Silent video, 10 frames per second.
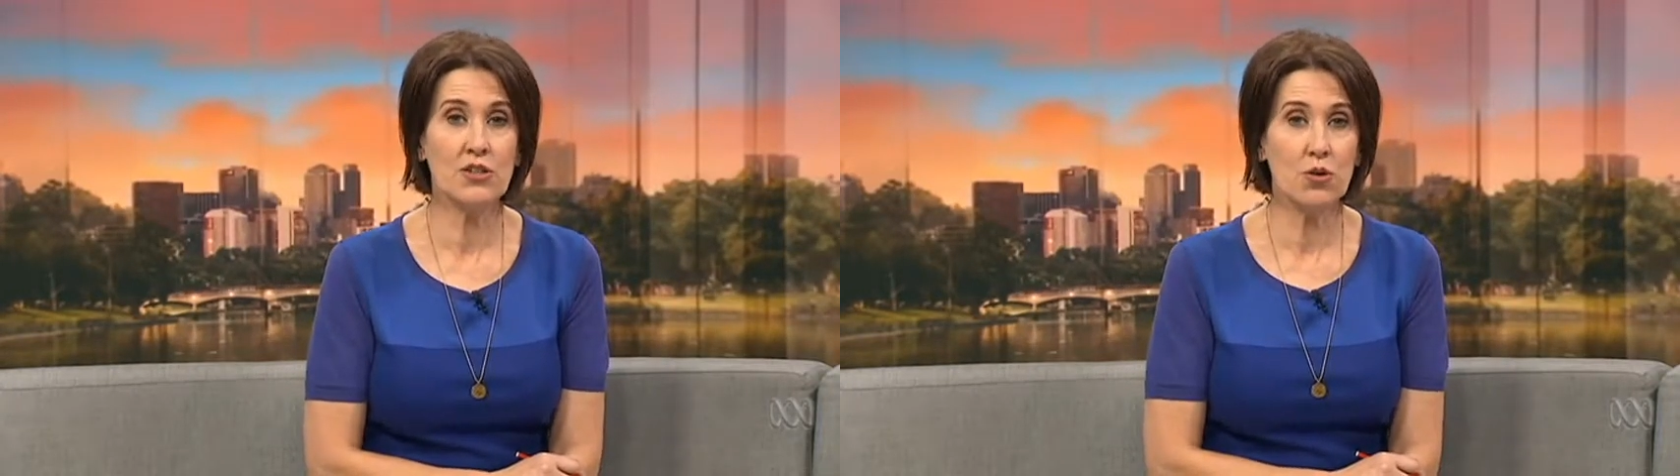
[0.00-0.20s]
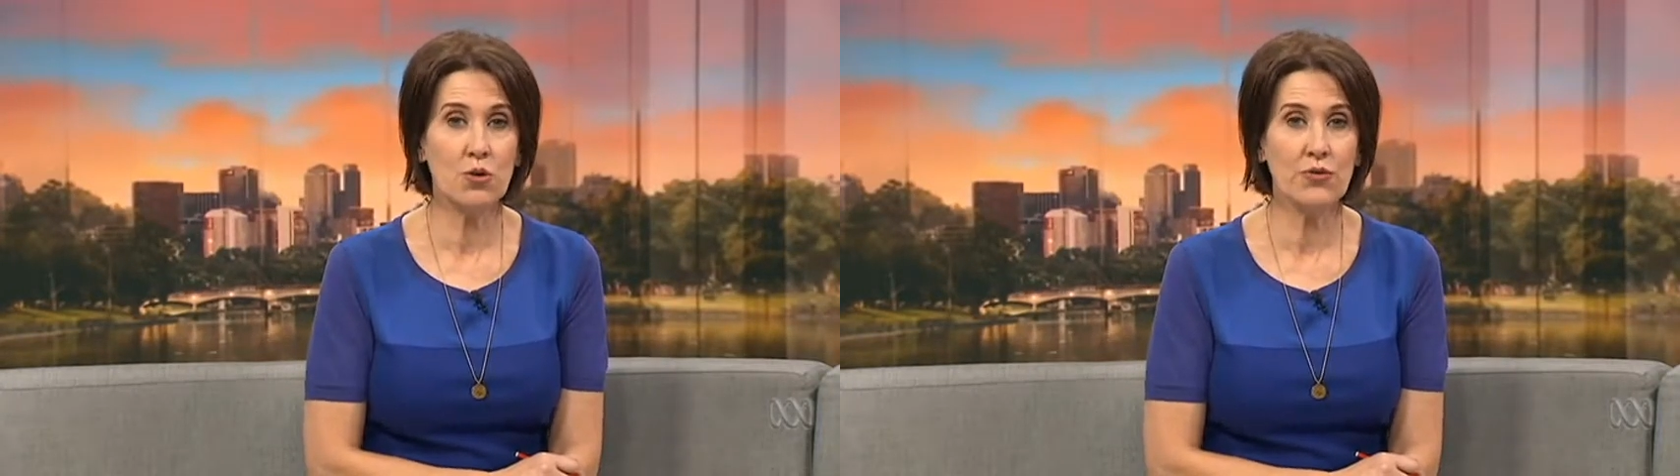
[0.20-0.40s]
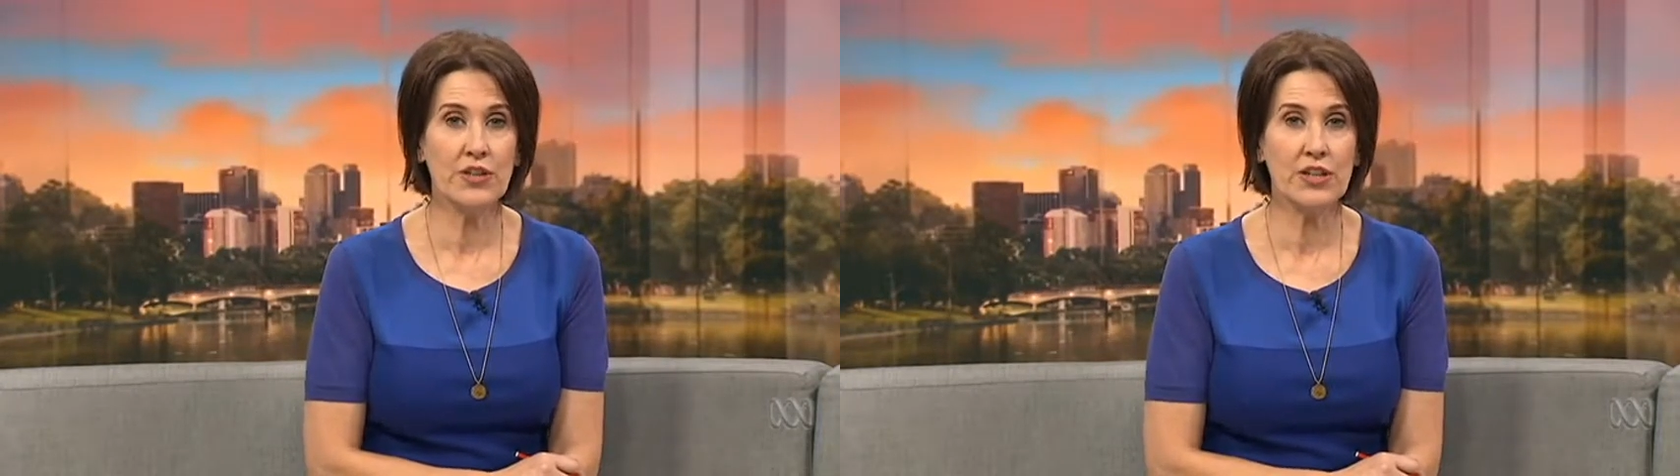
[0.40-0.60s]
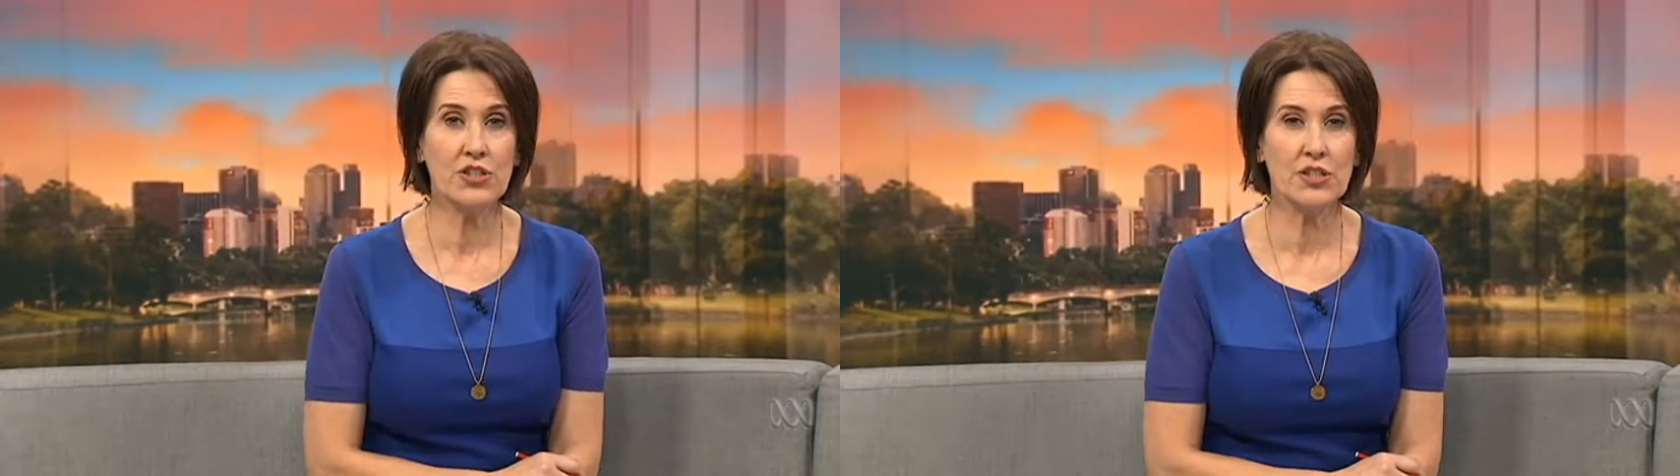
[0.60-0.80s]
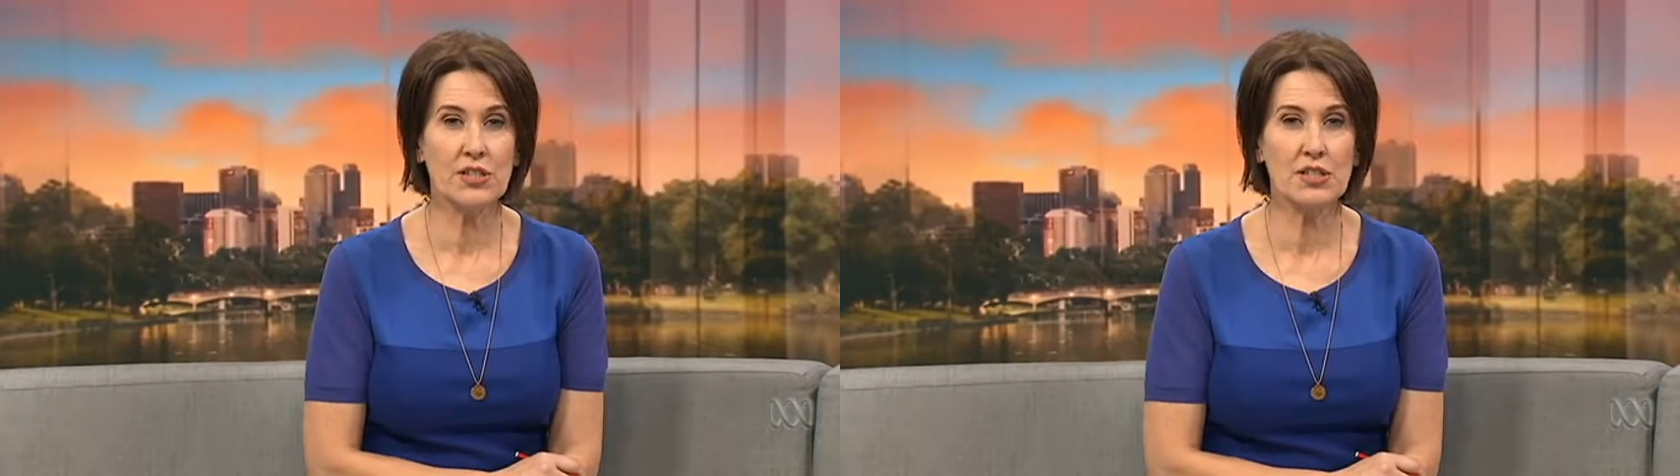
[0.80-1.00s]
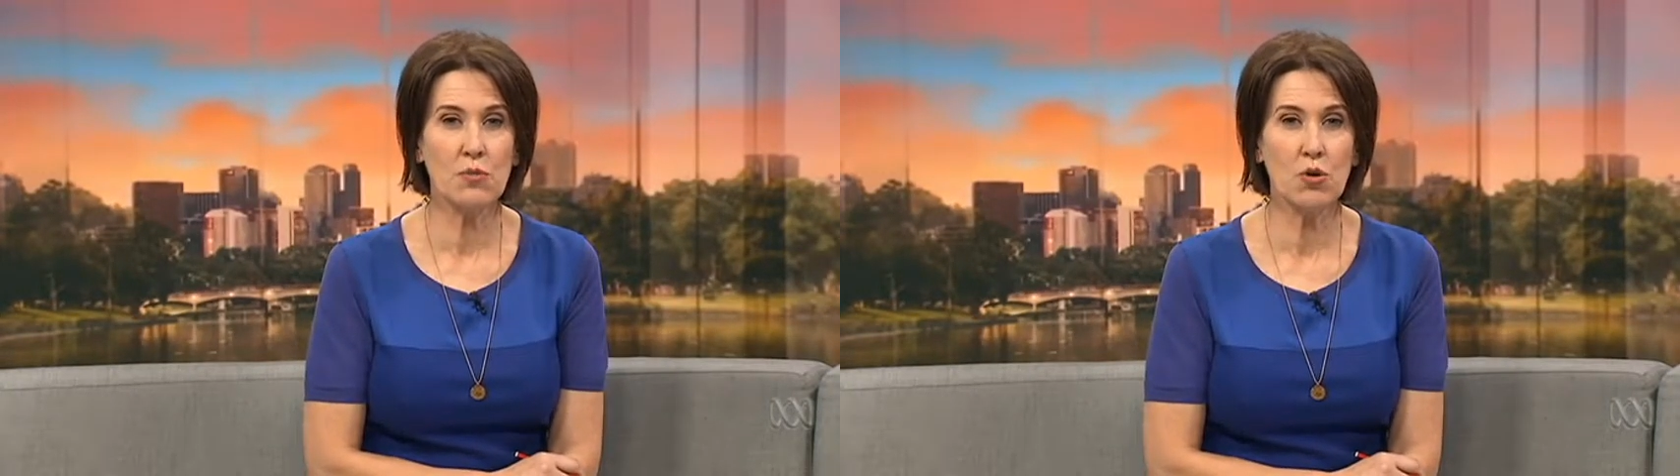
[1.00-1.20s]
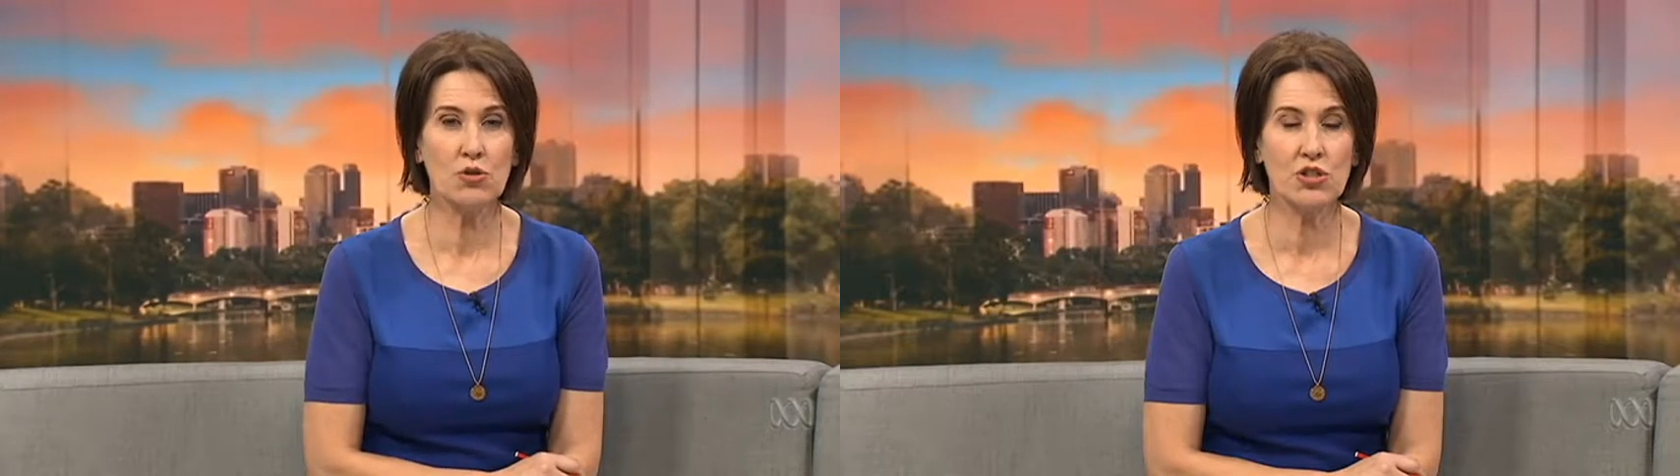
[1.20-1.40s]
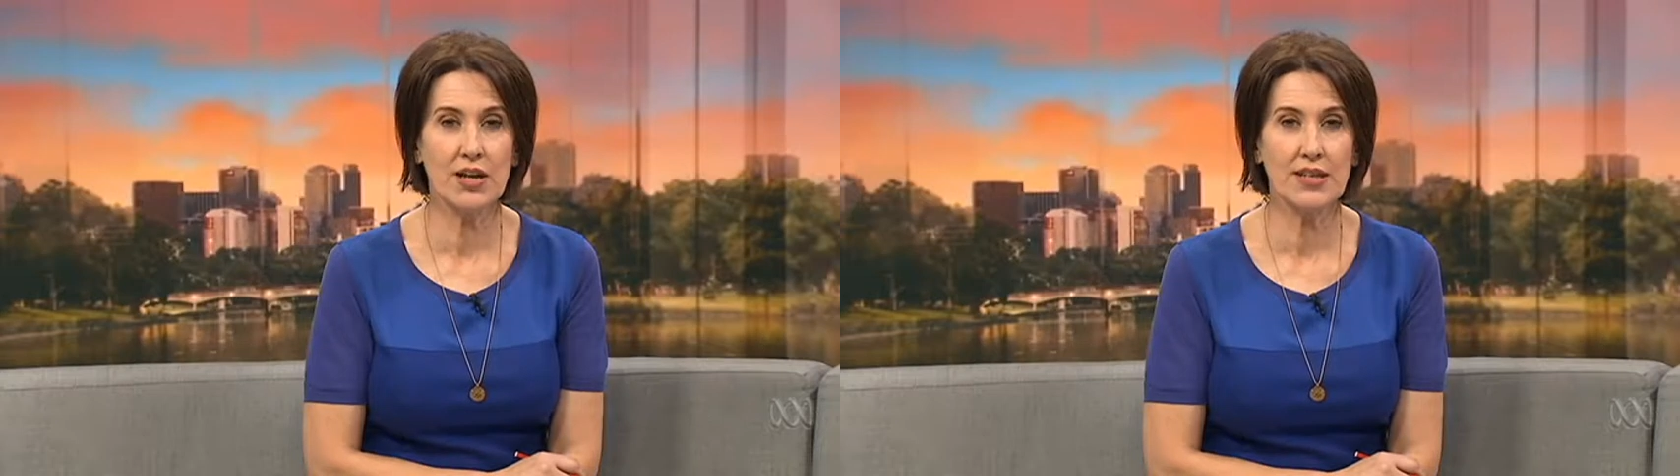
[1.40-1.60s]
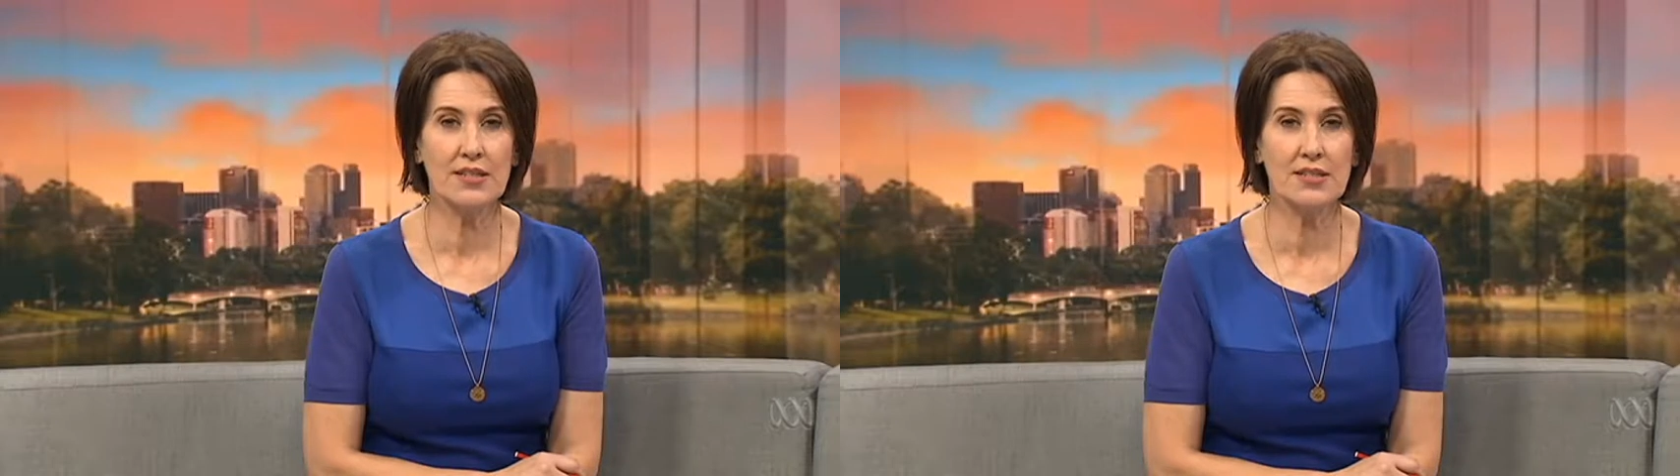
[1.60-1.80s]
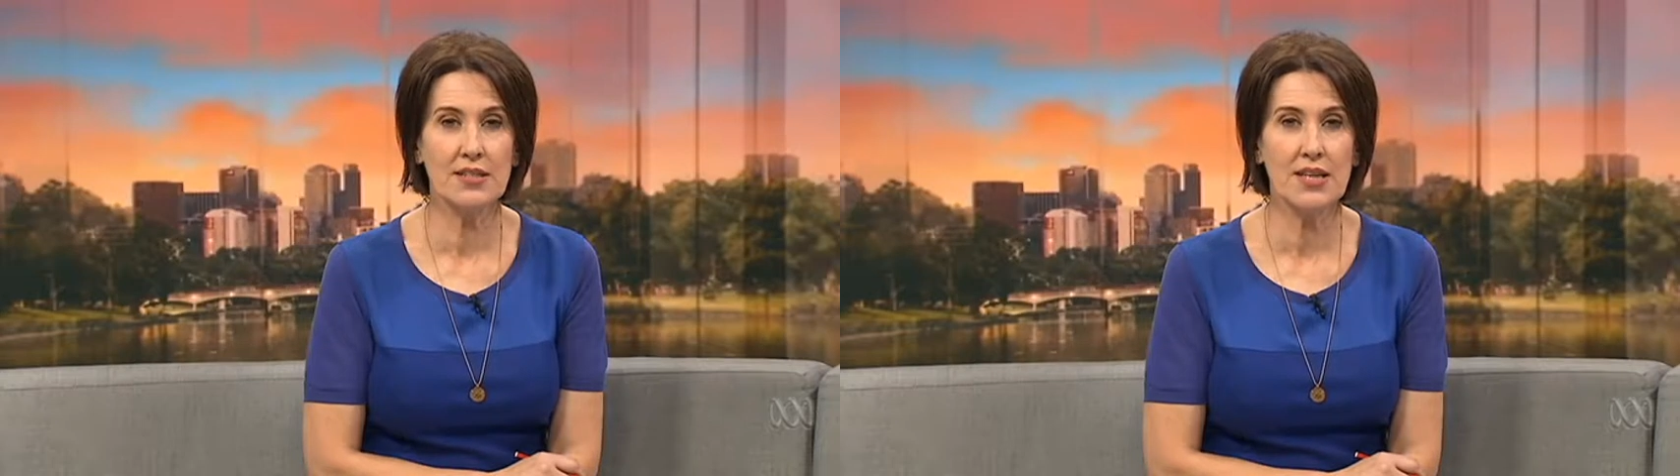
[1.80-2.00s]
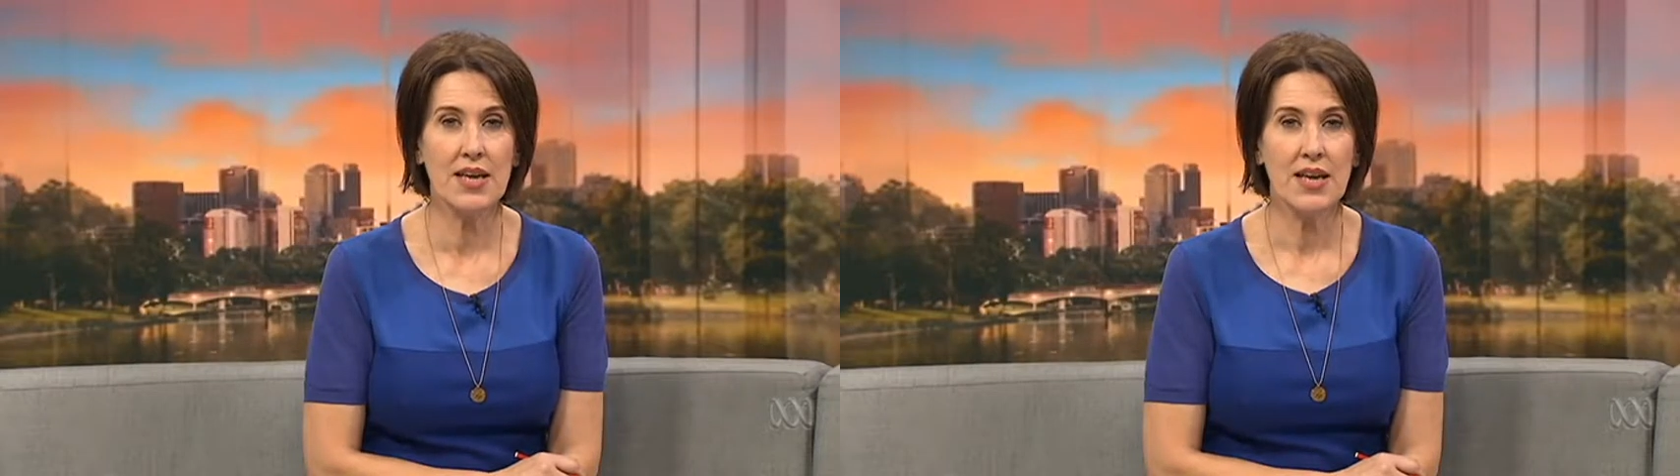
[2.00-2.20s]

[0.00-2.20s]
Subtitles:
orphanage in a small Chinese city